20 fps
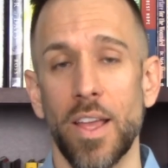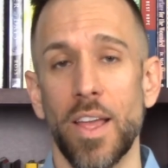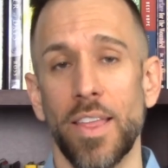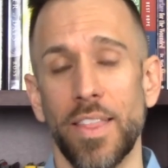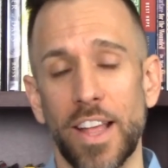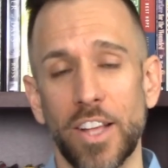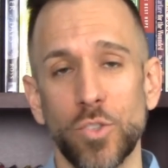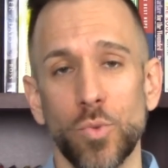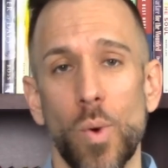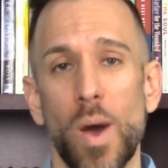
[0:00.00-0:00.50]

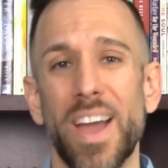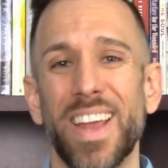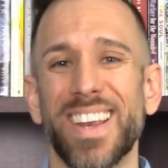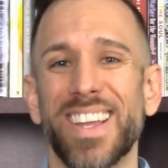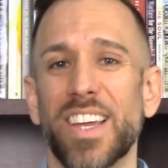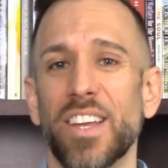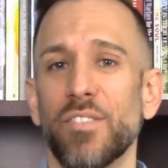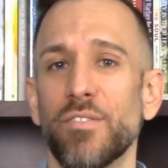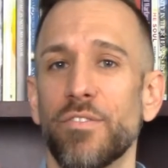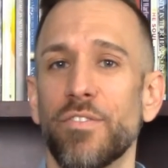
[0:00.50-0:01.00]
That's why it
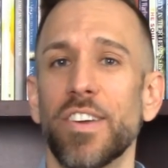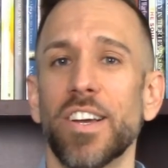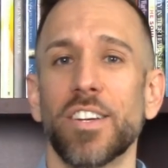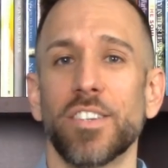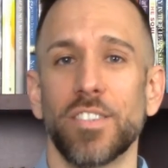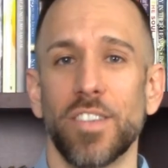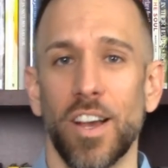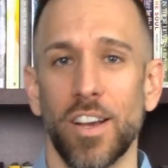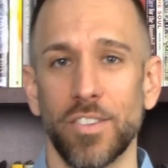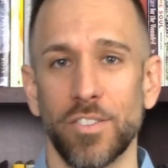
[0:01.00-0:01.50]

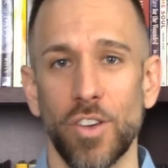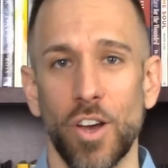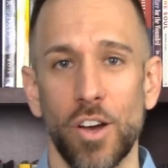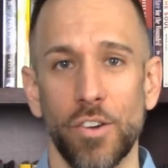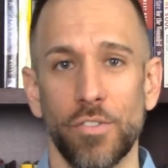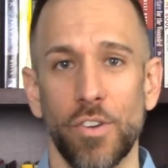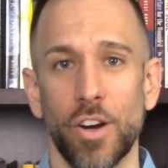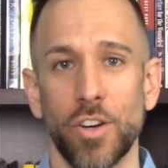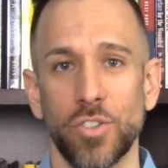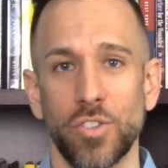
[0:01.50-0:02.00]
convicts us
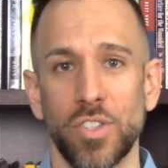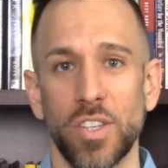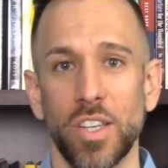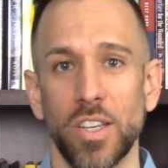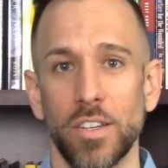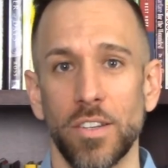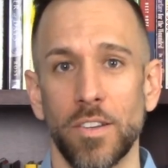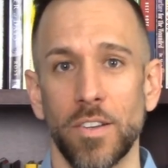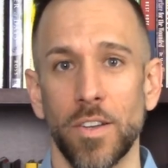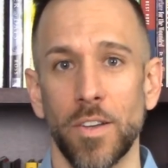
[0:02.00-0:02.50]
of our
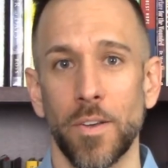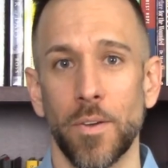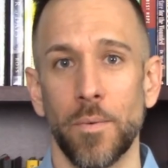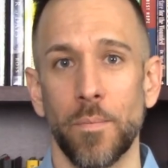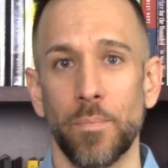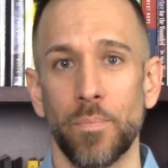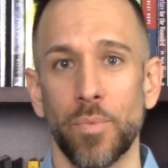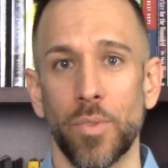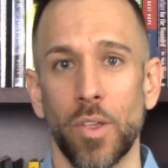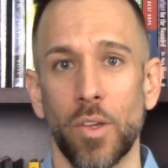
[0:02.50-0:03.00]
sin.
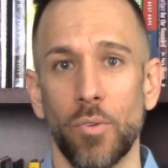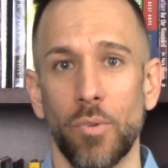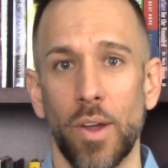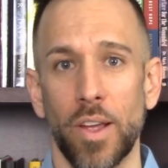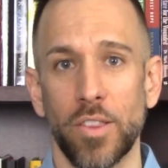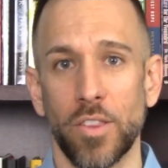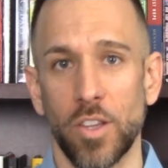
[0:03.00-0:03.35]
Right?